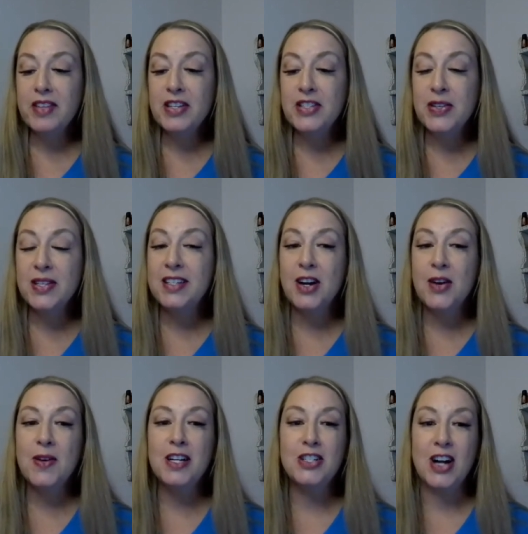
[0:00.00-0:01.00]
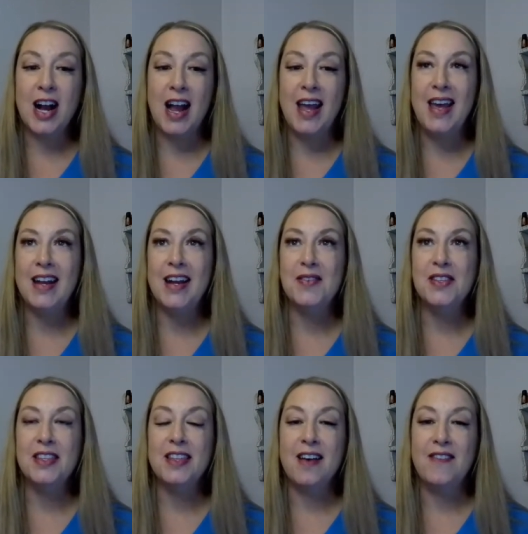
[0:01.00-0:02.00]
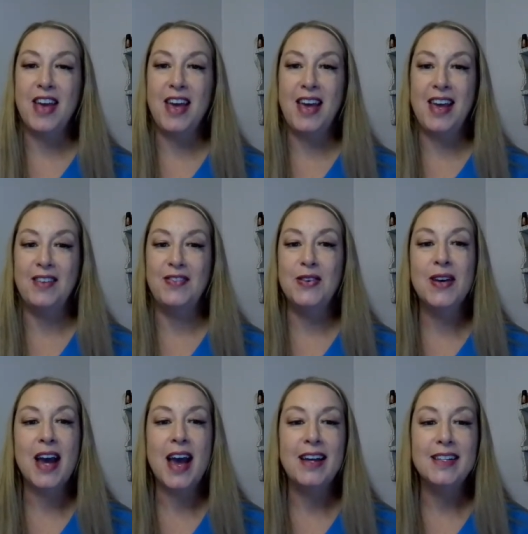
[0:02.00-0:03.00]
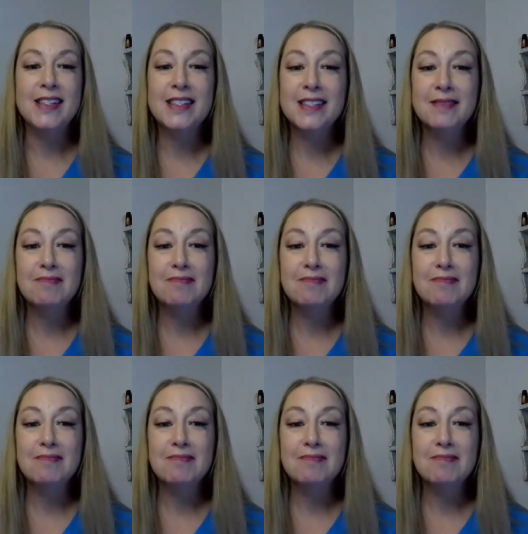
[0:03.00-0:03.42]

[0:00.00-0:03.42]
So this year I want to try and I would love it if you guys